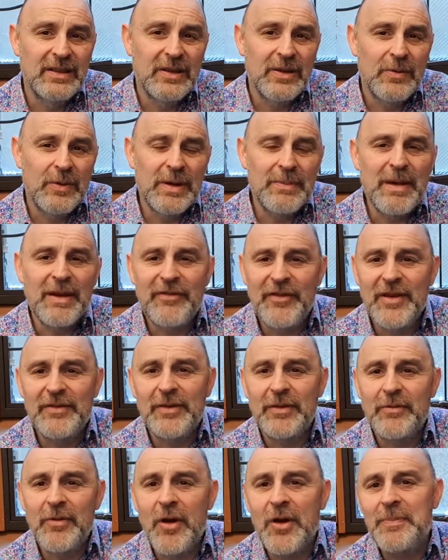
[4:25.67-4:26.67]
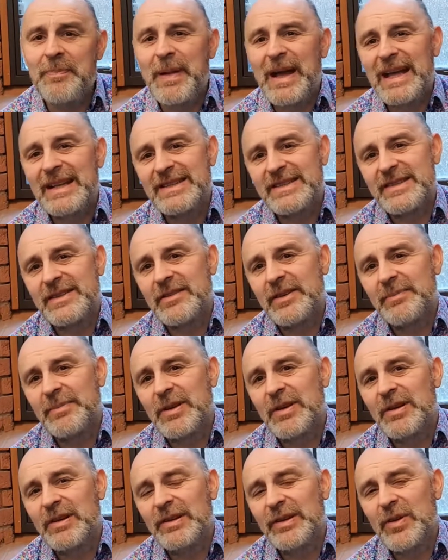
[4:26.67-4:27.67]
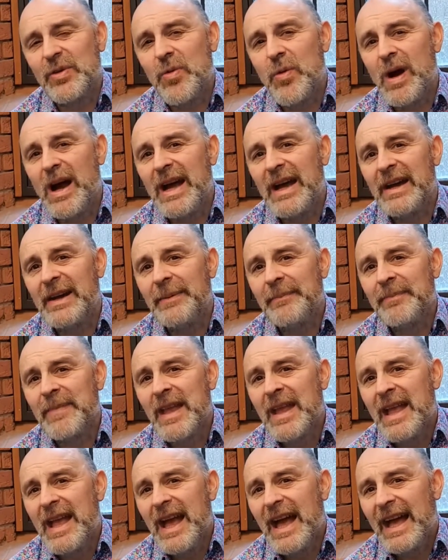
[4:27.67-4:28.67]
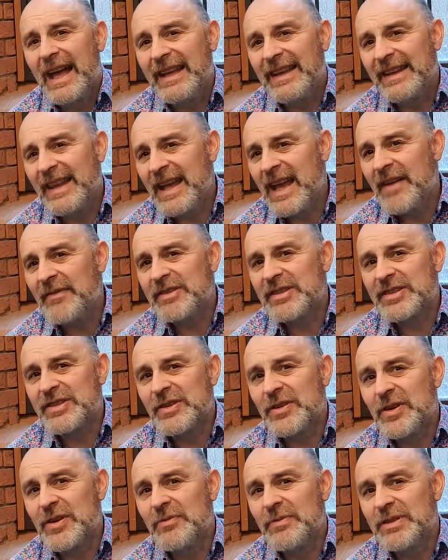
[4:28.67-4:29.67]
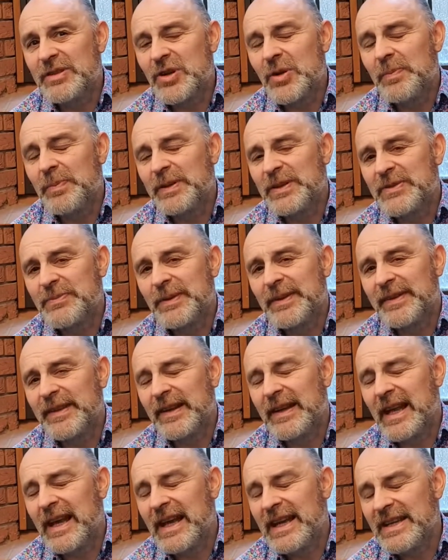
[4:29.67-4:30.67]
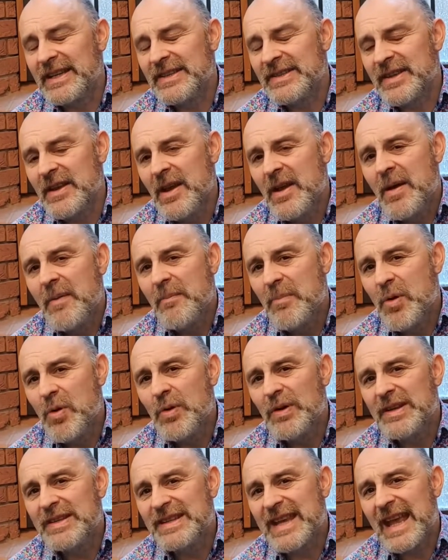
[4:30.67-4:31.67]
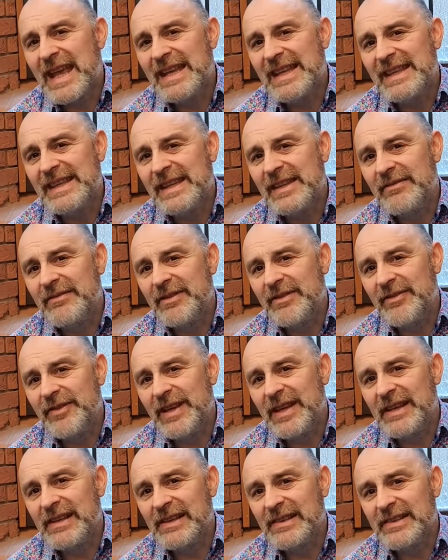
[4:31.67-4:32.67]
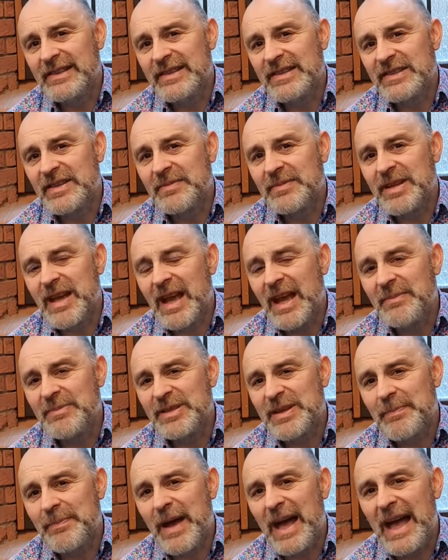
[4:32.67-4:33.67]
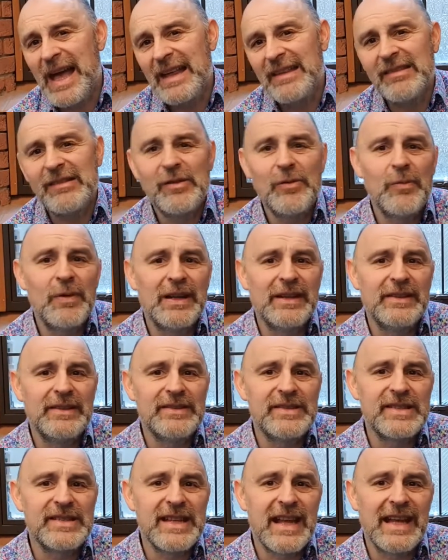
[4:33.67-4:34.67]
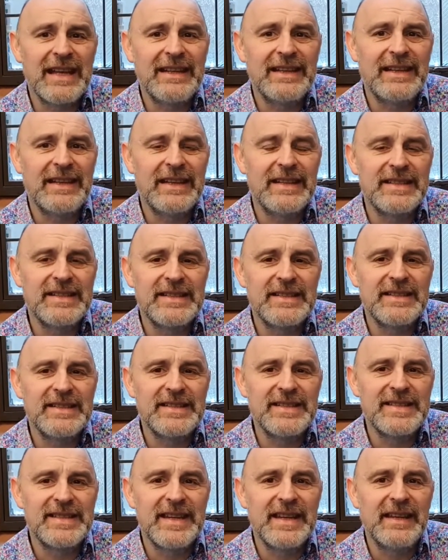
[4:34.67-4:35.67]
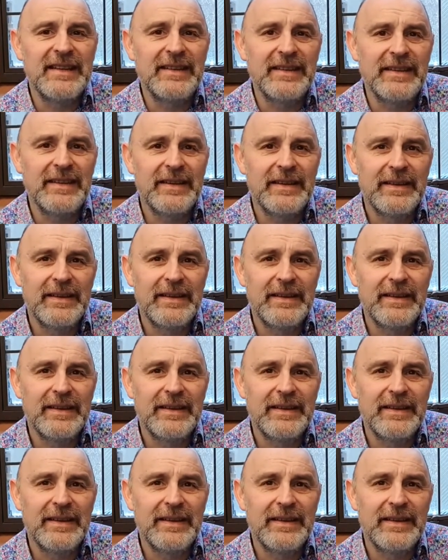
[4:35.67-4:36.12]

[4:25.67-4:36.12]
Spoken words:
One of my favorite rock bands is a group called The Choir, and they have a song which opens with the lines, "More is hidden than revealed. Sometimes the path to understanding is concealed."